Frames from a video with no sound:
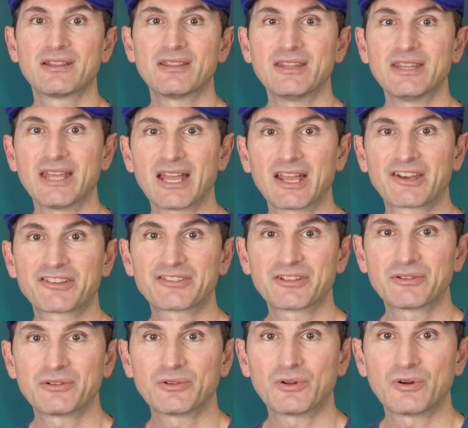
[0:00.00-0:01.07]
The
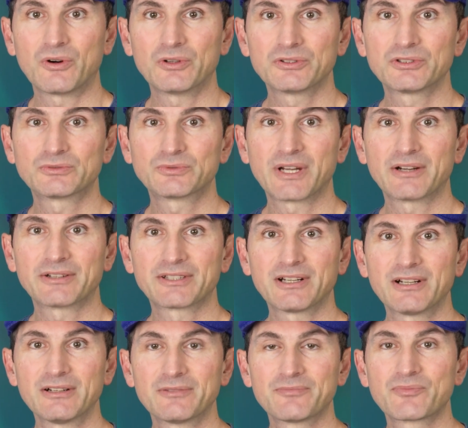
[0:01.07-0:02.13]
external auto
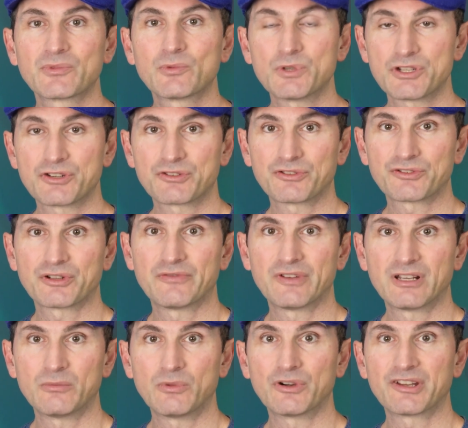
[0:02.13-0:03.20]
router, which is also
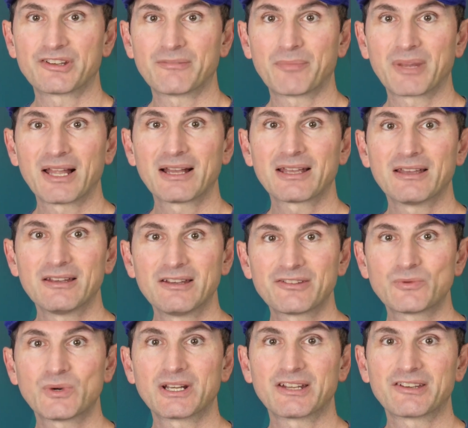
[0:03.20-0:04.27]
available as a plugin,
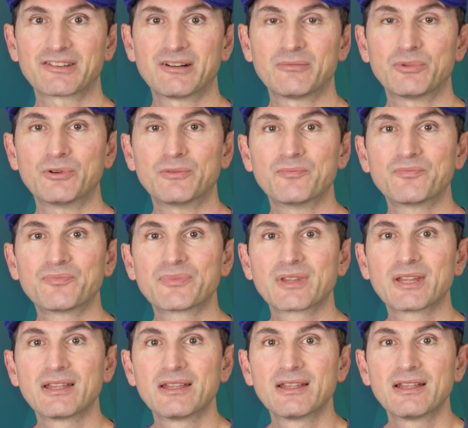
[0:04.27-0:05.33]
is one example.
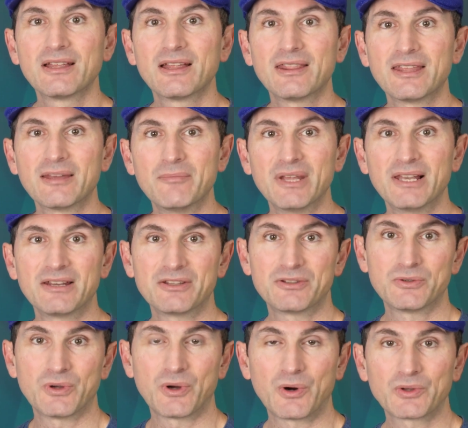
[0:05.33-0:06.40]
The ability
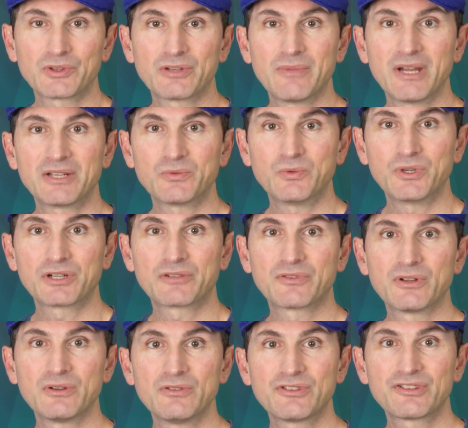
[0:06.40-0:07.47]
to automate
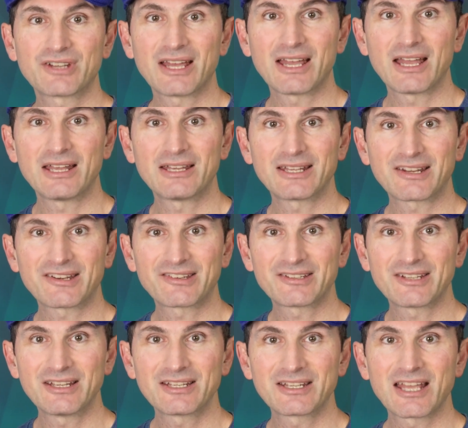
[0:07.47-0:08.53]
workflows and
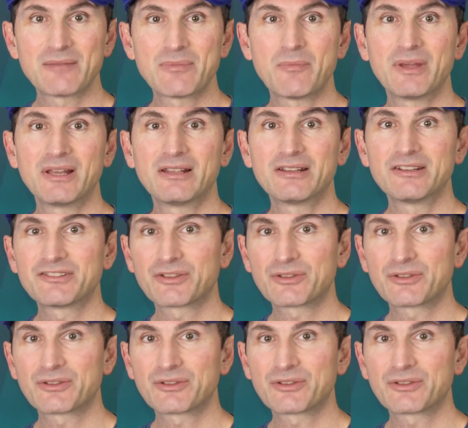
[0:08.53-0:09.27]
extend capabilities